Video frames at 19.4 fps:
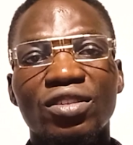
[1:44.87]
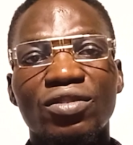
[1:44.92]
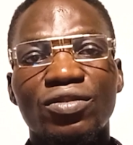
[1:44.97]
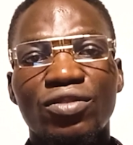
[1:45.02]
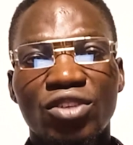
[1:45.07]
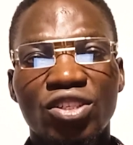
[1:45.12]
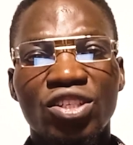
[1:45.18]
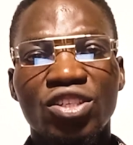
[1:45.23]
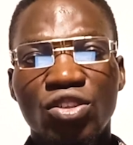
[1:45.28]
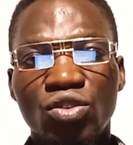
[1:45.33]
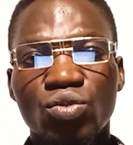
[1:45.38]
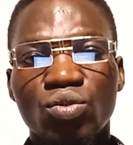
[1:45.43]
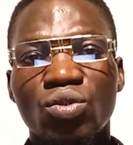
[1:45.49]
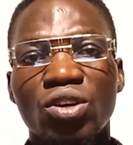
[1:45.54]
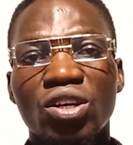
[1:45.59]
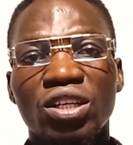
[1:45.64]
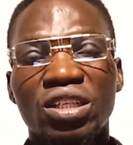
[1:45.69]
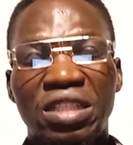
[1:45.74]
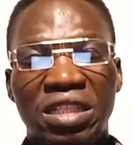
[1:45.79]
for this
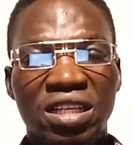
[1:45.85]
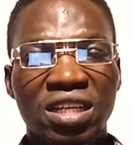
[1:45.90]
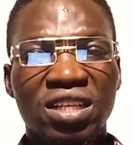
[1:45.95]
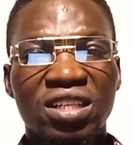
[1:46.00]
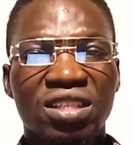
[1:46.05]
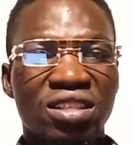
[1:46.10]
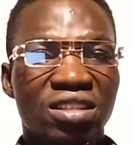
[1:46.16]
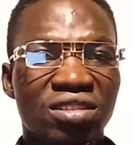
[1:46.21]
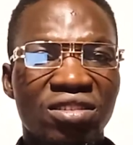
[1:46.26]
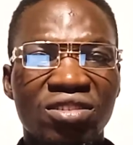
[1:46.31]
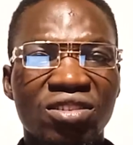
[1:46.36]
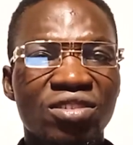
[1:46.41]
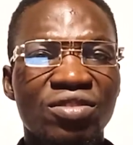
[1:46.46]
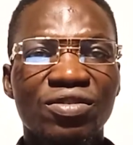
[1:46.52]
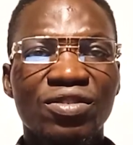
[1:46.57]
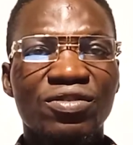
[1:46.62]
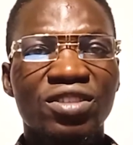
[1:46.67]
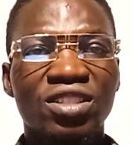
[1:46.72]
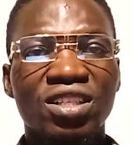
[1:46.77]
work. Yes, just
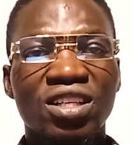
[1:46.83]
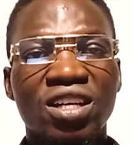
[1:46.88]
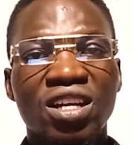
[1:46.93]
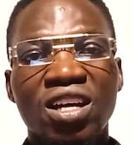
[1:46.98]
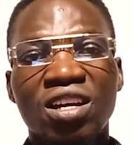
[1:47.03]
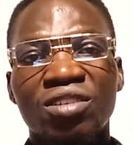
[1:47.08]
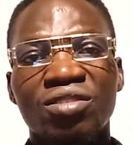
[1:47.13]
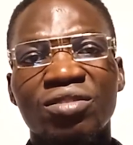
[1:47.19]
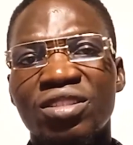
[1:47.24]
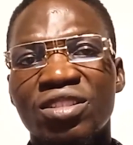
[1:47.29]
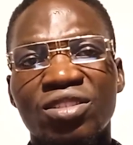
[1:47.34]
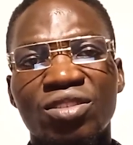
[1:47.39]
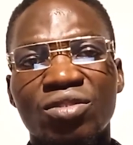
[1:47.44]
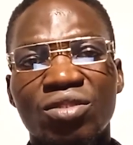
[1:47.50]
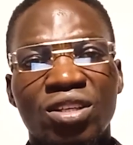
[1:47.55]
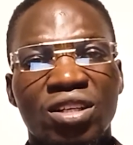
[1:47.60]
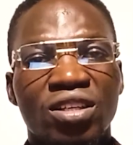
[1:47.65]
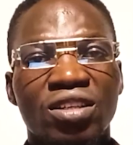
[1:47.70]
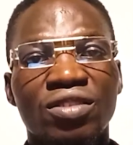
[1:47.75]
50 naira alone is
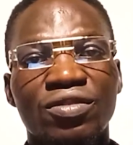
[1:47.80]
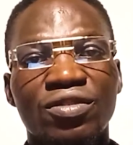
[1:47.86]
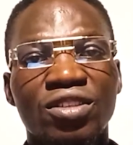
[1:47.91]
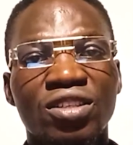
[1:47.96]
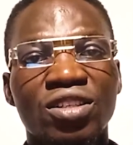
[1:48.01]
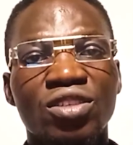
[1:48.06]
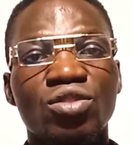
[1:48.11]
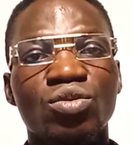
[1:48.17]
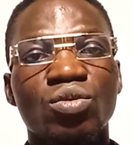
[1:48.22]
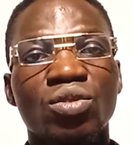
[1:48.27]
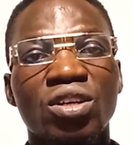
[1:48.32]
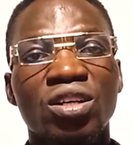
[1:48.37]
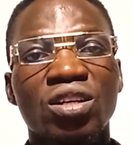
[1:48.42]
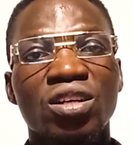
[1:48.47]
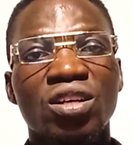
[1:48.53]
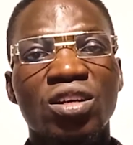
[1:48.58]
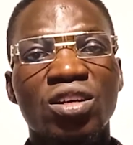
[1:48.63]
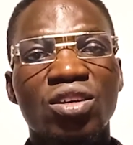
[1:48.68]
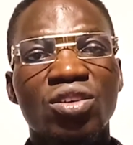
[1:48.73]
okay for this work.
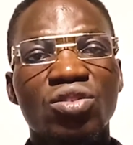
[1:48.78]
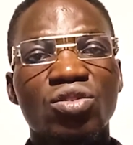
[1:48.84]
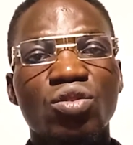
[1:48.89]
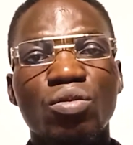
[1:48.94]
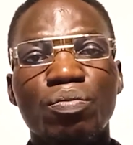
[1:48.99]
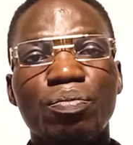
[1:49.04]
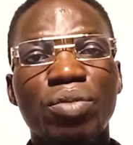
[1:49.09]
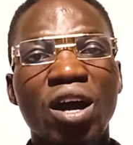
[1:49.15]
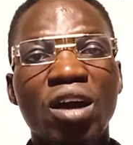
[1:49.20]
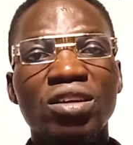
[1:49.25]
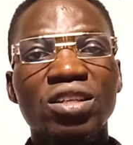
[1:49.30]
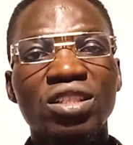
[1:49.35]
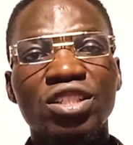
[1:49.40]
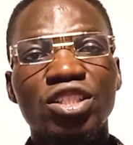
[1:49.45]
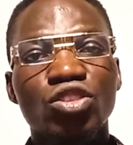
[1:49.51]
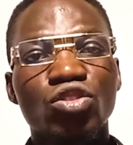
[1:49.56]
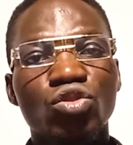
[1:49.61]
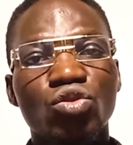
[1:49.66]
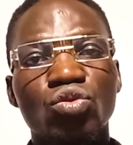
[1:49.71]
So pound
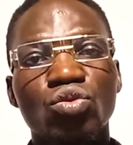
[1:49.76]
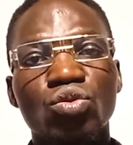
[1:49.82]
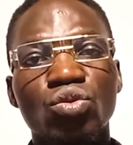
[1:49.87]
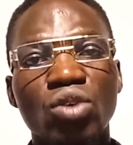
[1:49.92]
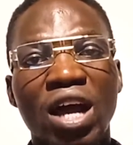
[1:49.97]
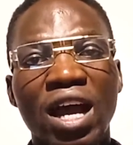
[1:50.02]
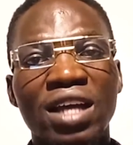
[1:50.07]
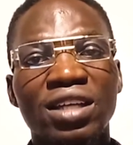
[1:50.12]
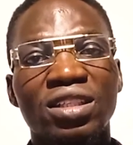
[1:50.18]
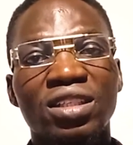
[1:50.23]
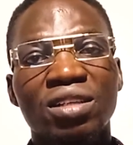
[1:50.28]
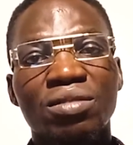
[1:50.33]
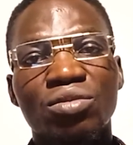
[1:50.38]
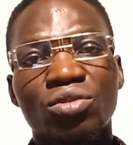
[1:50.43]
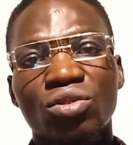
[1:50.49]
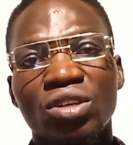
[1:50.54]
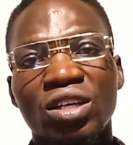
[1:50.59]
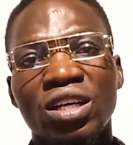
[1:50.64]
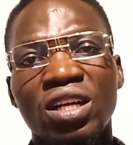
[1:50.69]
the two
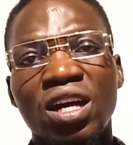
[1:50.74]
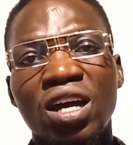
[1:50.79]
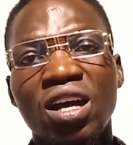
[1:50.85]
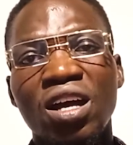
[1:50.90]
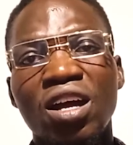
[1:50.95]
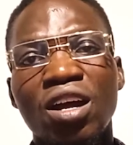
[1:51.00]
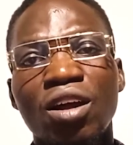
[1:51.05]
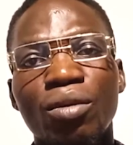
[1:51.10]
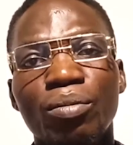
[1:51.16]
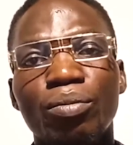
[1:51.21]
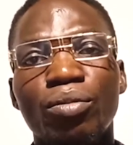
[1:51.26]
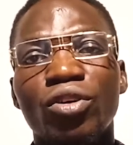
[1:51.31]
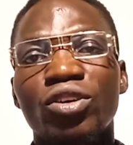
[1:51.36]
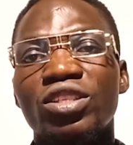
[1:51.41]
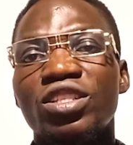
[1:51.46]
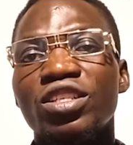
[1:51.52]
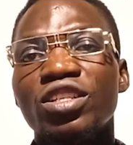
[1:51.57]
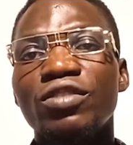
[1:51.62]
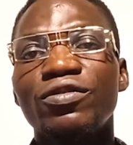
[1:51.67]
items together.
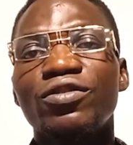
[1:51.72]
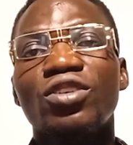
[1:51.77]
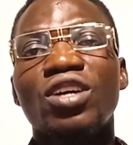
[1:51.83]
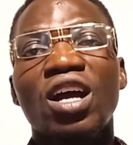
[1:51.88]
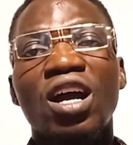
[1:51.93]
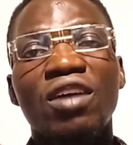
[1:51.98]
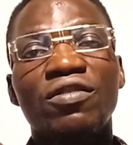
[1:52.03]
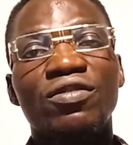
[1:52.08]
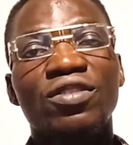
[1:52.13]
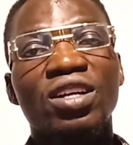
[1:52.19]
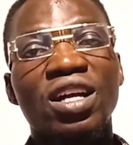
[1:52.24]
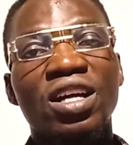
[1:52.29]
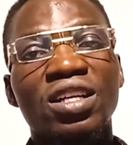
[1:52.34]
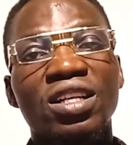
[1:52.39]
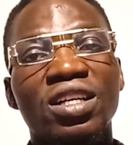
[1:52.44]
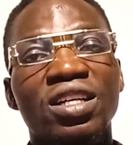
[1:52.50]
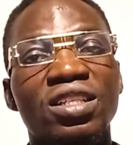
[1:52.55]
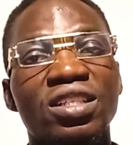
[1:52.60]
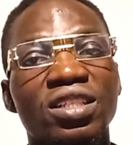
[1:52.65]
But if you have
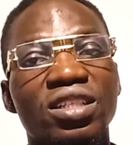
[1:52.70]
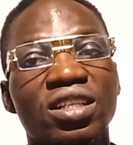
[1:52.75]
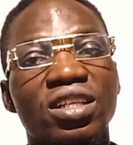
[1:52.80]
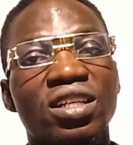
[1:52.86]
grounded